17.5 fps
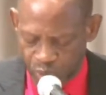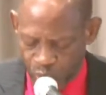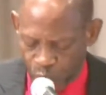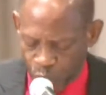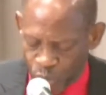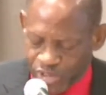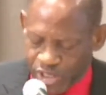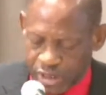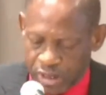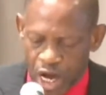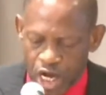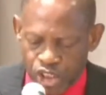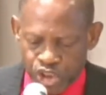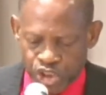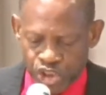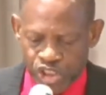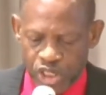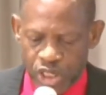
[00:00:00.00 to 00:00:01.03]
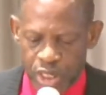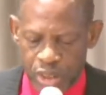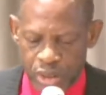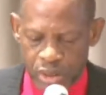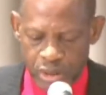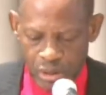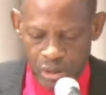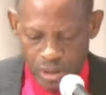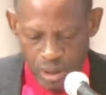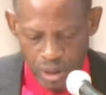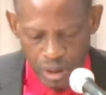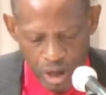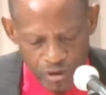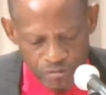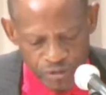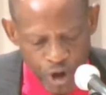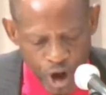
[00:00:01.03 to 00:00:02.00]
with a culture
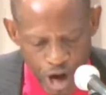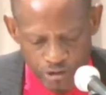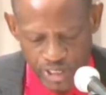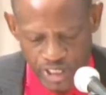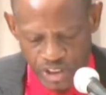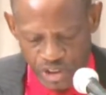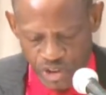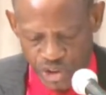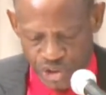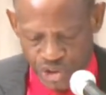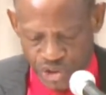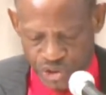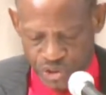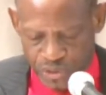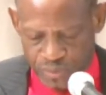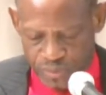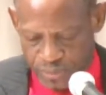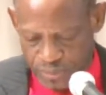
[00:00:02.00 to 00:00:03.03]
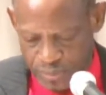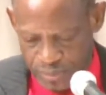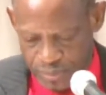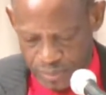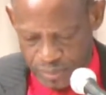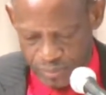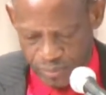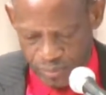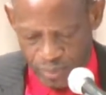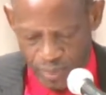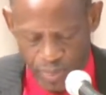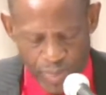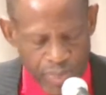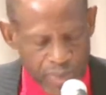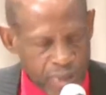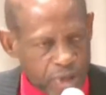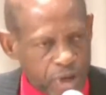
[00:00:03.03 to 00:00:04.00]
of courage.
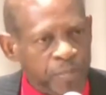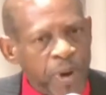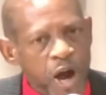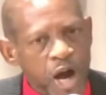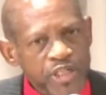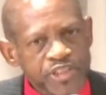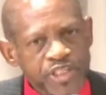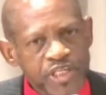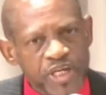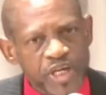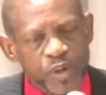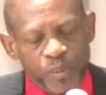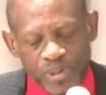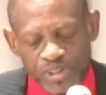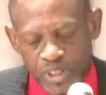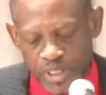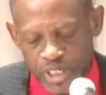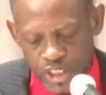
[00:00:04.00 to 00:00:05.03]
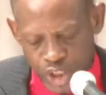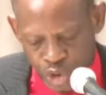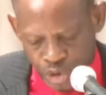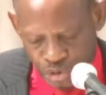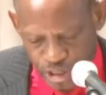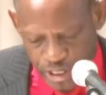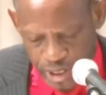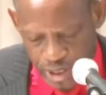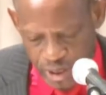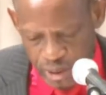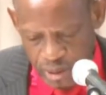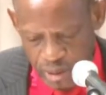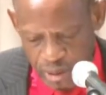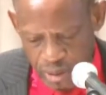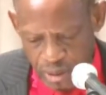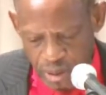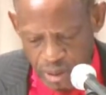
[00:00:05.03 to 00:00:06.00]
A party with a history
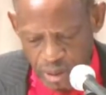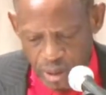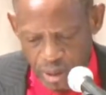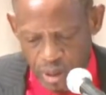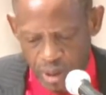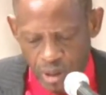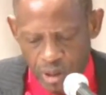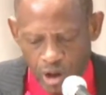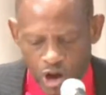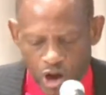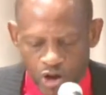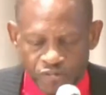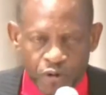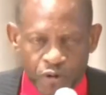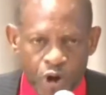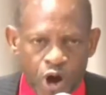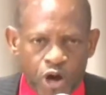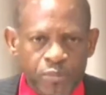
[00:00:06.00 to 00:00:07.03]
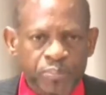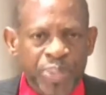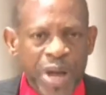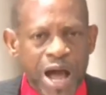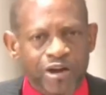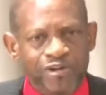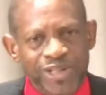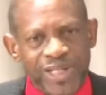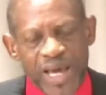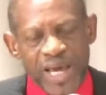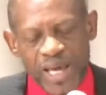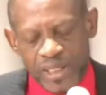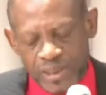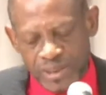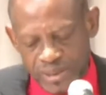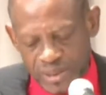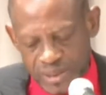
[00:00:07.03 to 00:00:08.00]
of
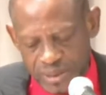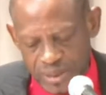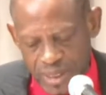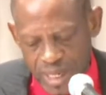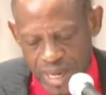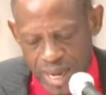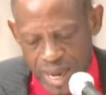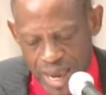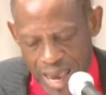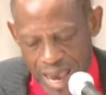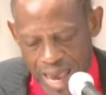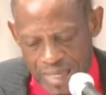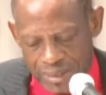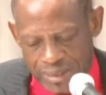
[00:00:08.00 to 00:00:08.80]
unparalleled and